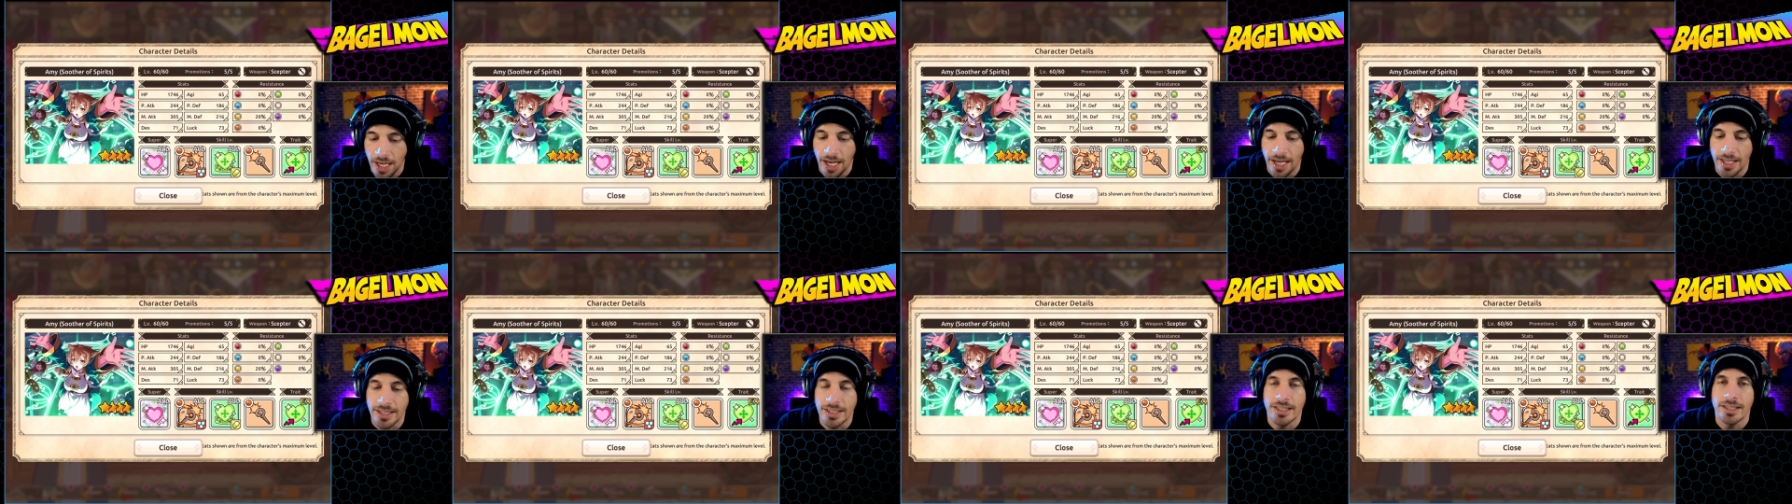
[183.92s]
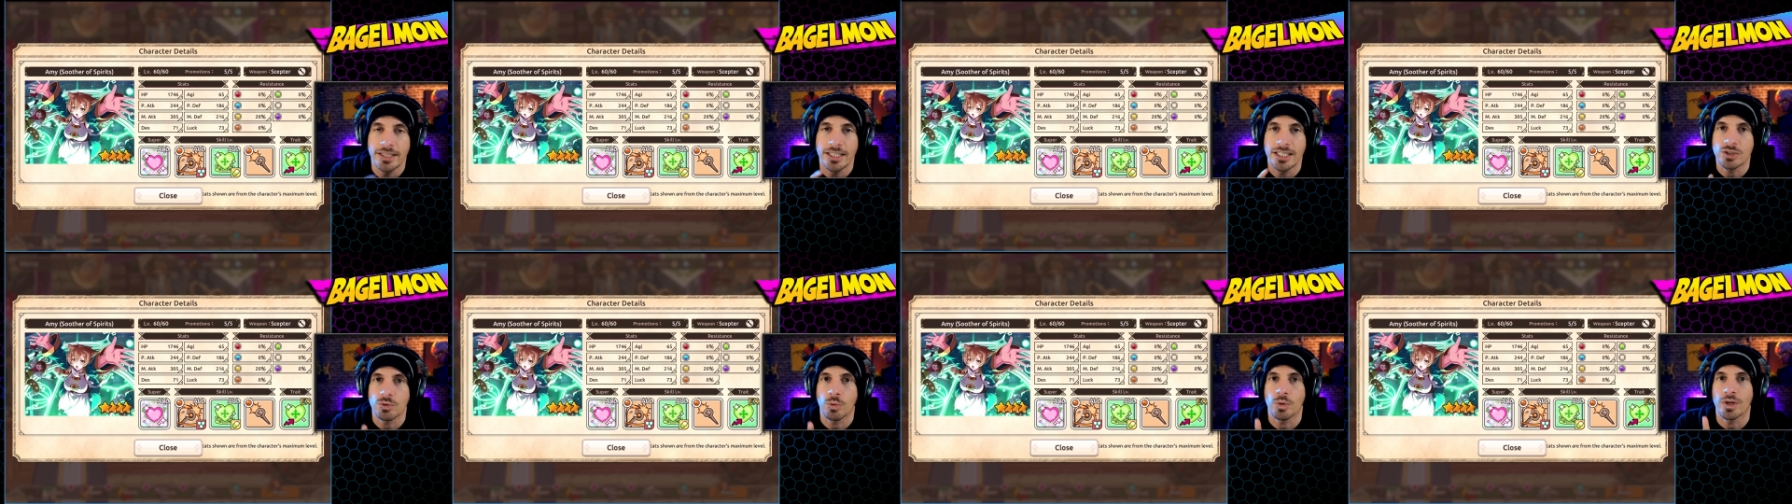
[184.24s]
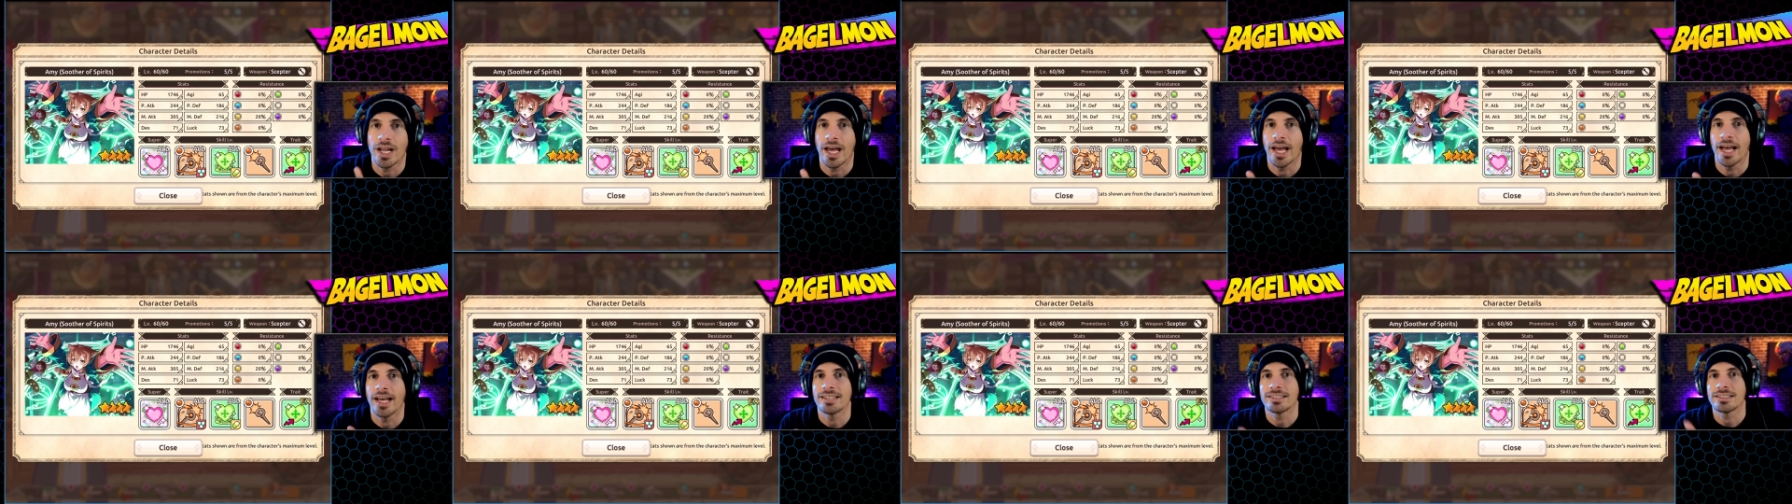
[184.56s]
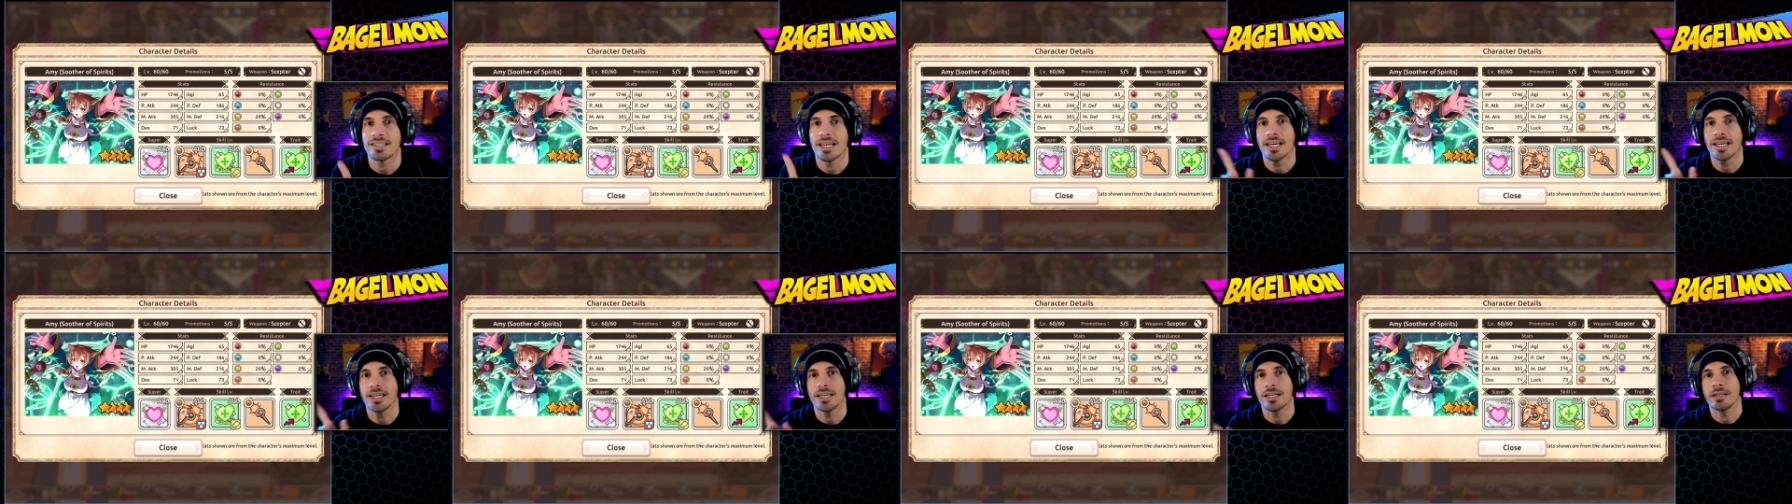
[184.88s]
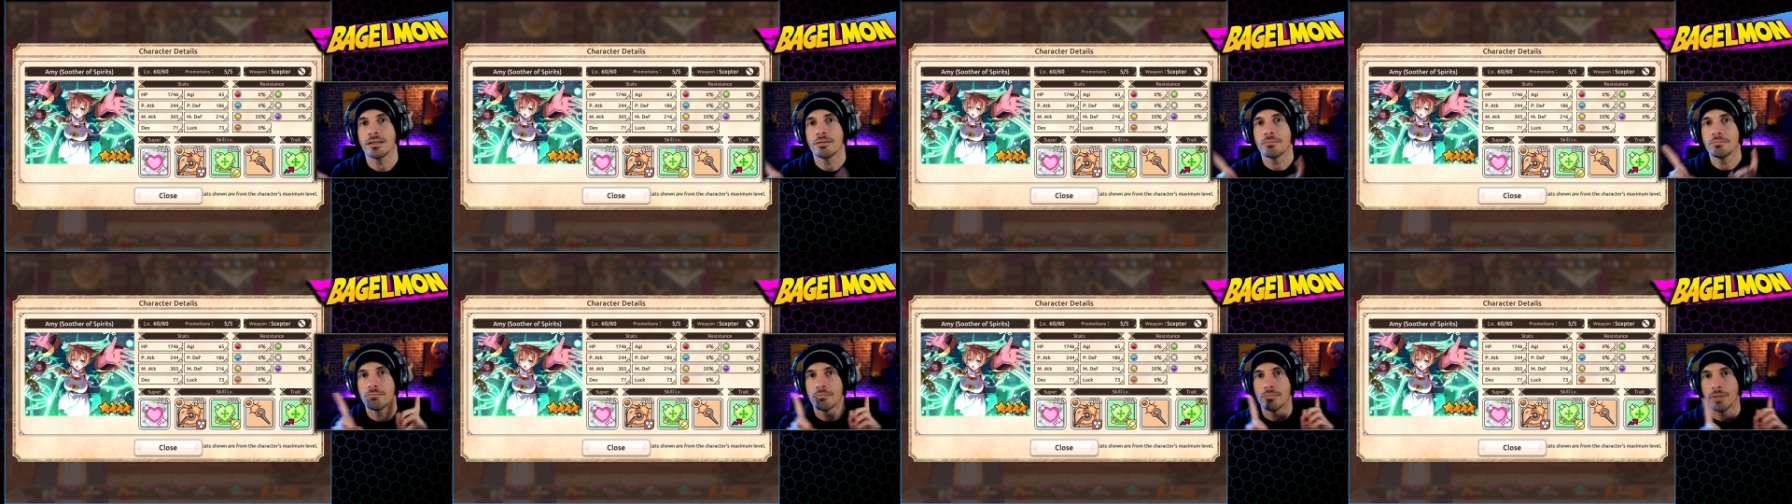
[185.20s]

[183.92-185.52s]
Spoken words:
and then this one has a